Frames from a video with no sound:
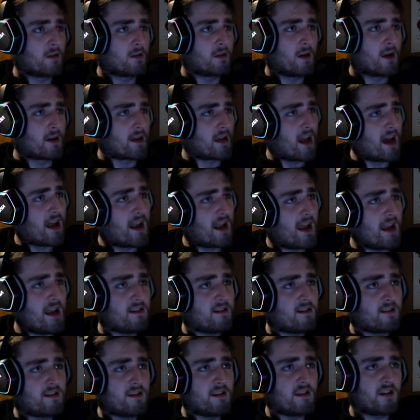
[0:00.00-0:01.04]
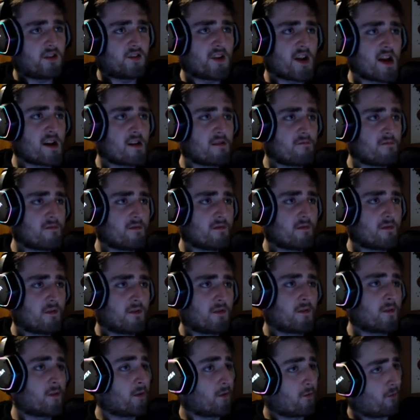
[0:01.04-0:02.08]
Gotta hand it to you, John.
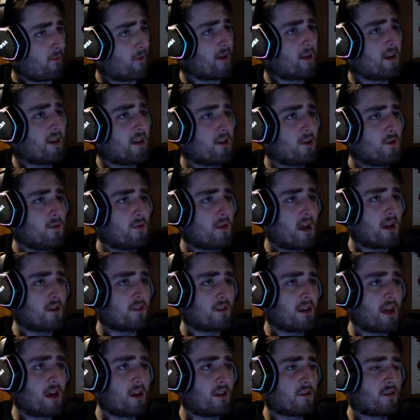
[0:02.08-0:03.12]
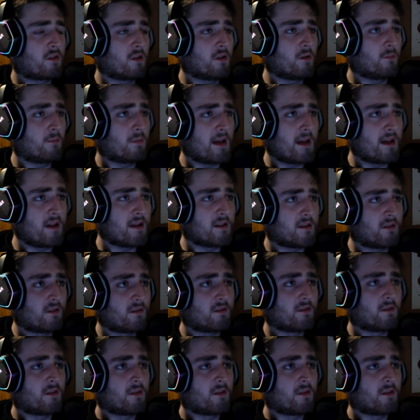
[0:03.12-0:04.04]
You really do get us out of some binds.